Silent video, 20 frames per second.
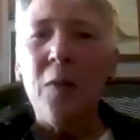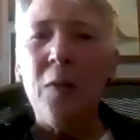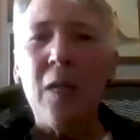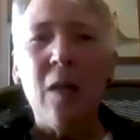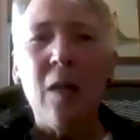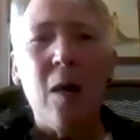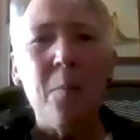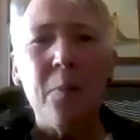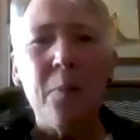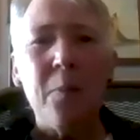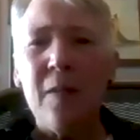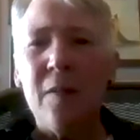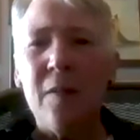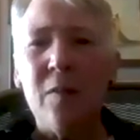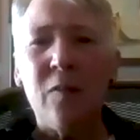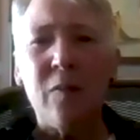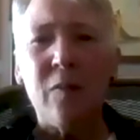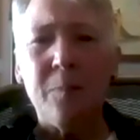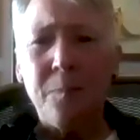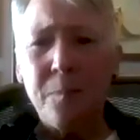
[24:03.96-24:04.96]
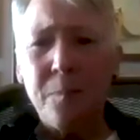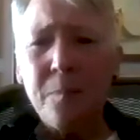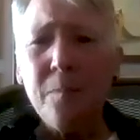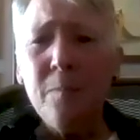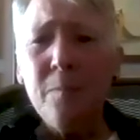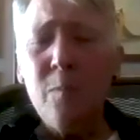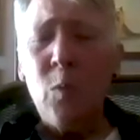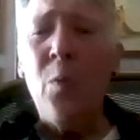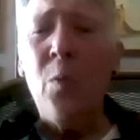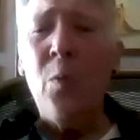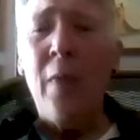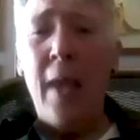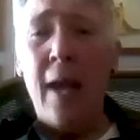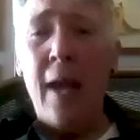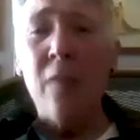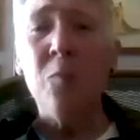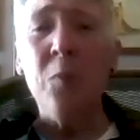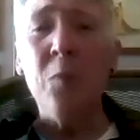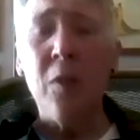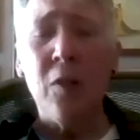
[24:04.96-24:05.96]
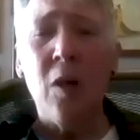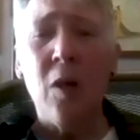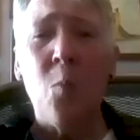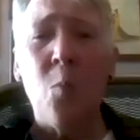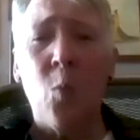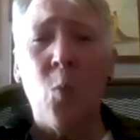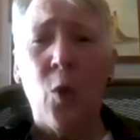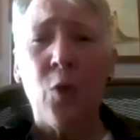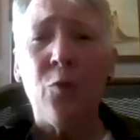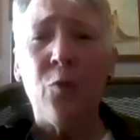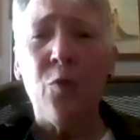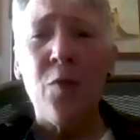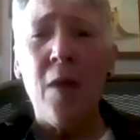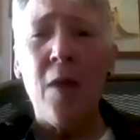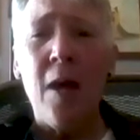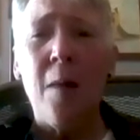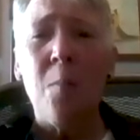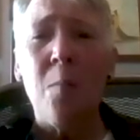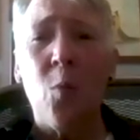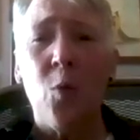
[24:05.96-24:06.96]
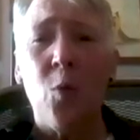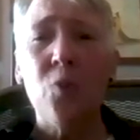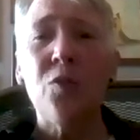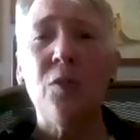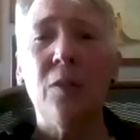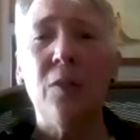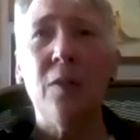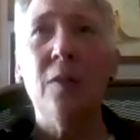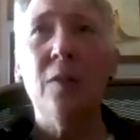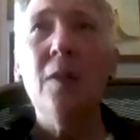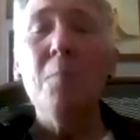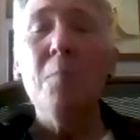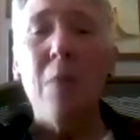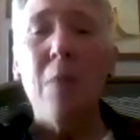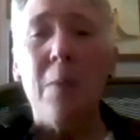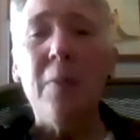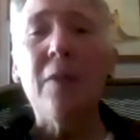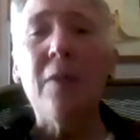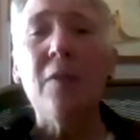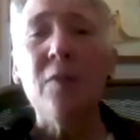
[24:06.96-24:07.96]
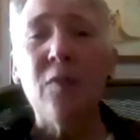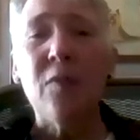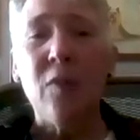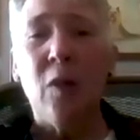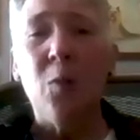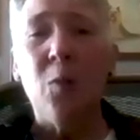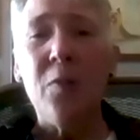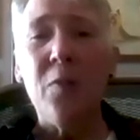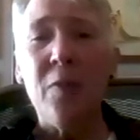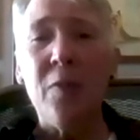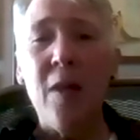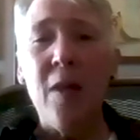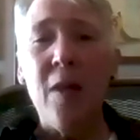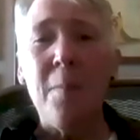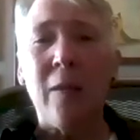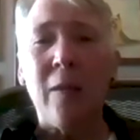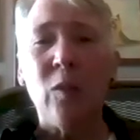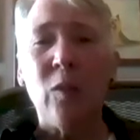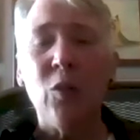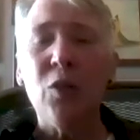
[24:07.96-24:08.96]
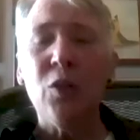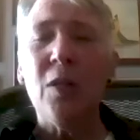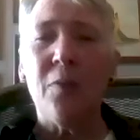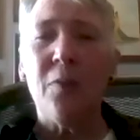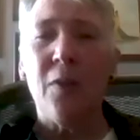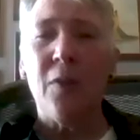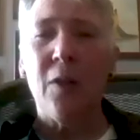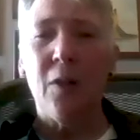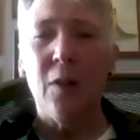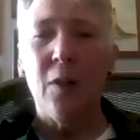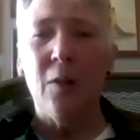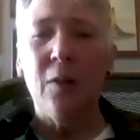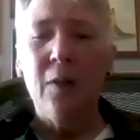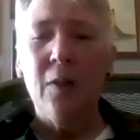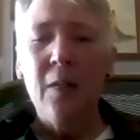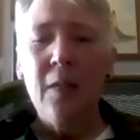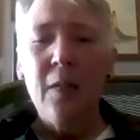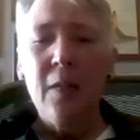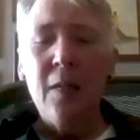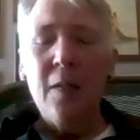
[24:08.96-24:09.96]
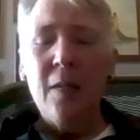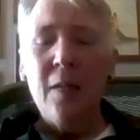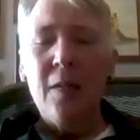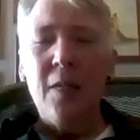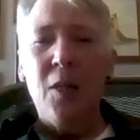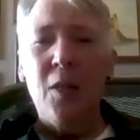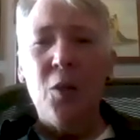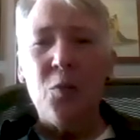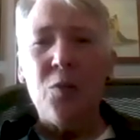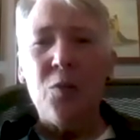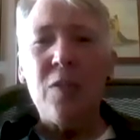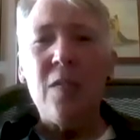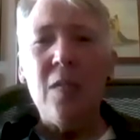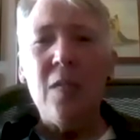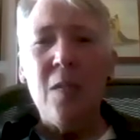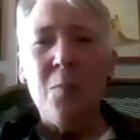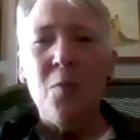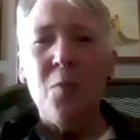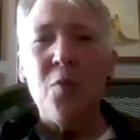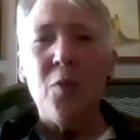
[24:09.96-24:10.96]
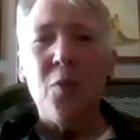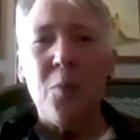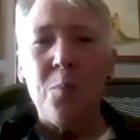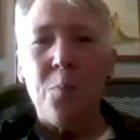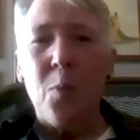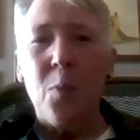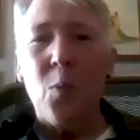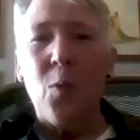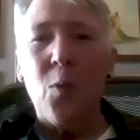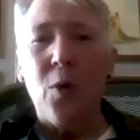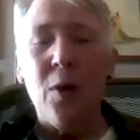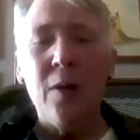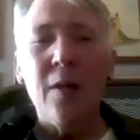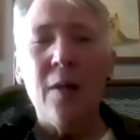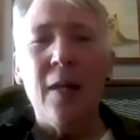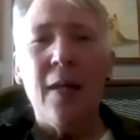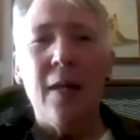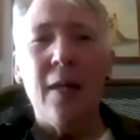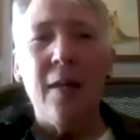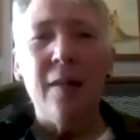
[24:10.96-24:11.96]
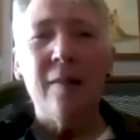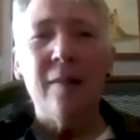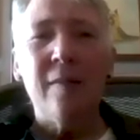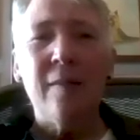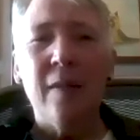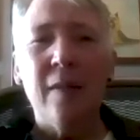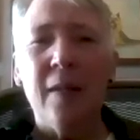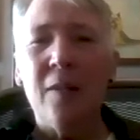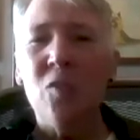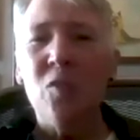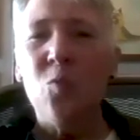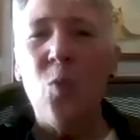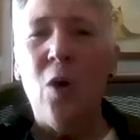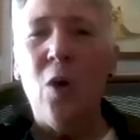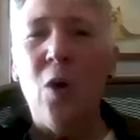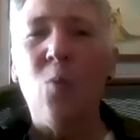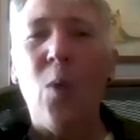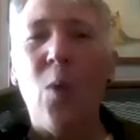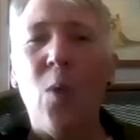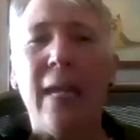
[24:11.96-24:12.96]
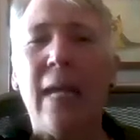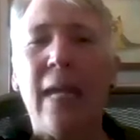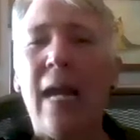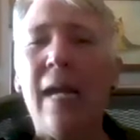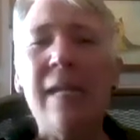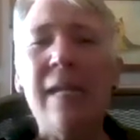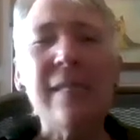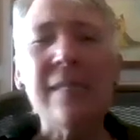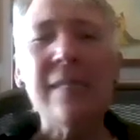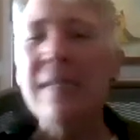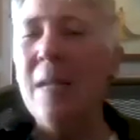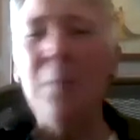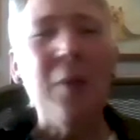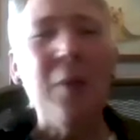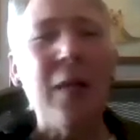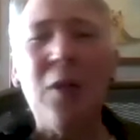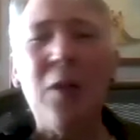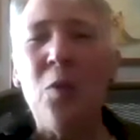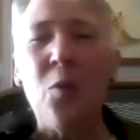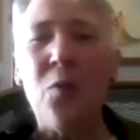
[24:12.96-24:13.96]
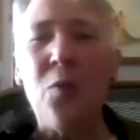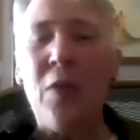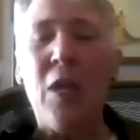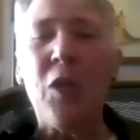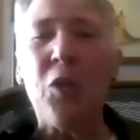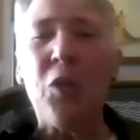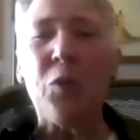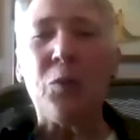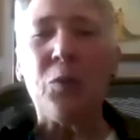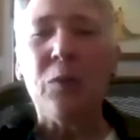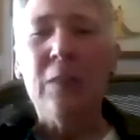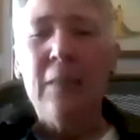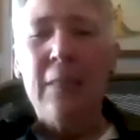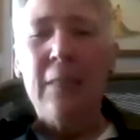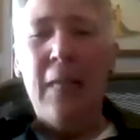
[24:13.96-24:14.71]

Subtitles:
many companies, when they ask me to come work for them or to maybe consult with them, I look at their, team or their board and it's like 12 white guys. And I'm like, no, thank you.